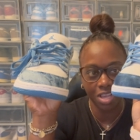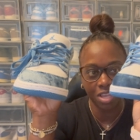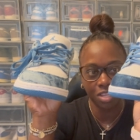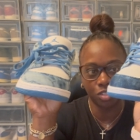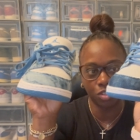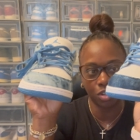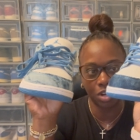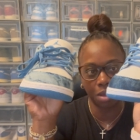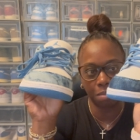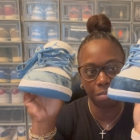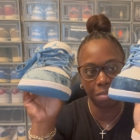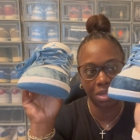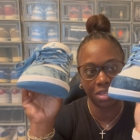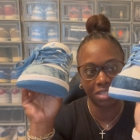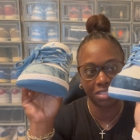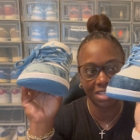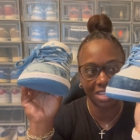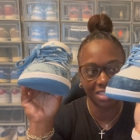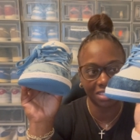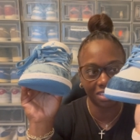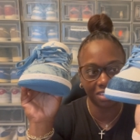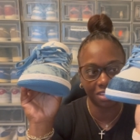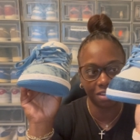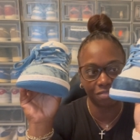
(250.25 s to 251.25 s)
So that makes,
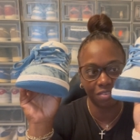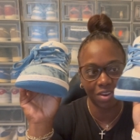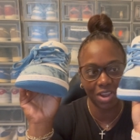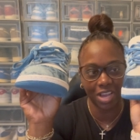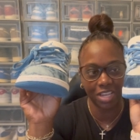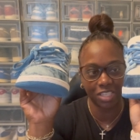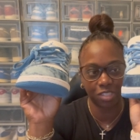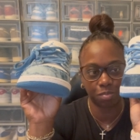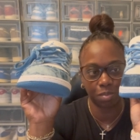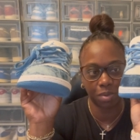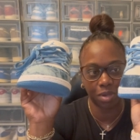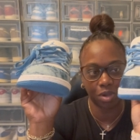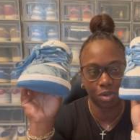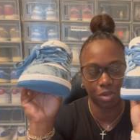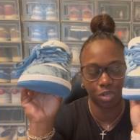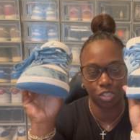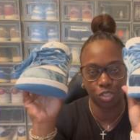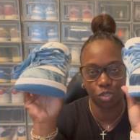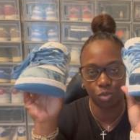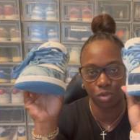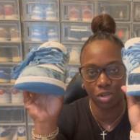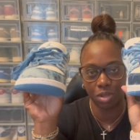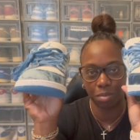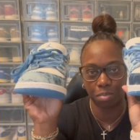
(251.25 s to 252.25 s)
that's a different aspect on the
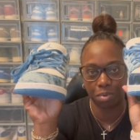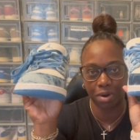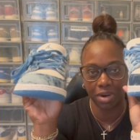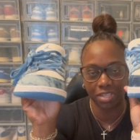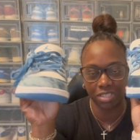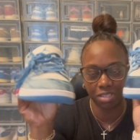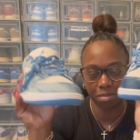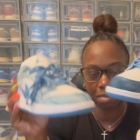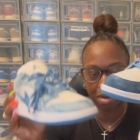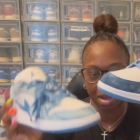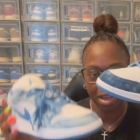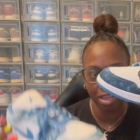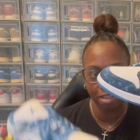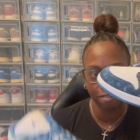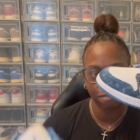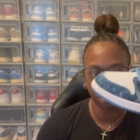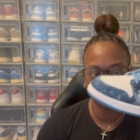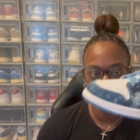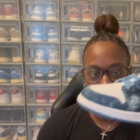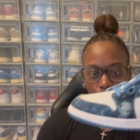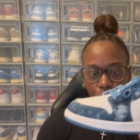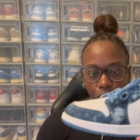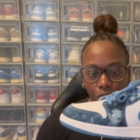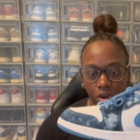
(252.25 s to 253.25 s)
shoe that brings them out
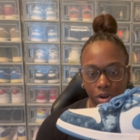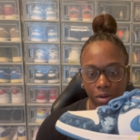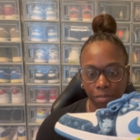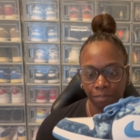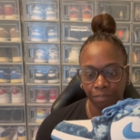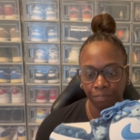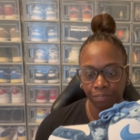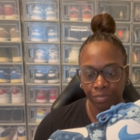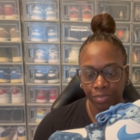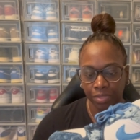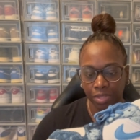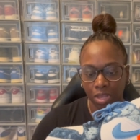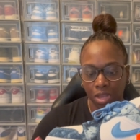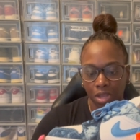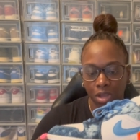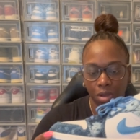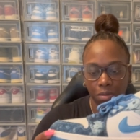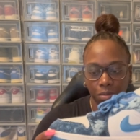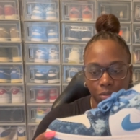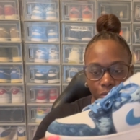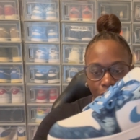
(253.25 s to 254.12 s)
even more. Um, you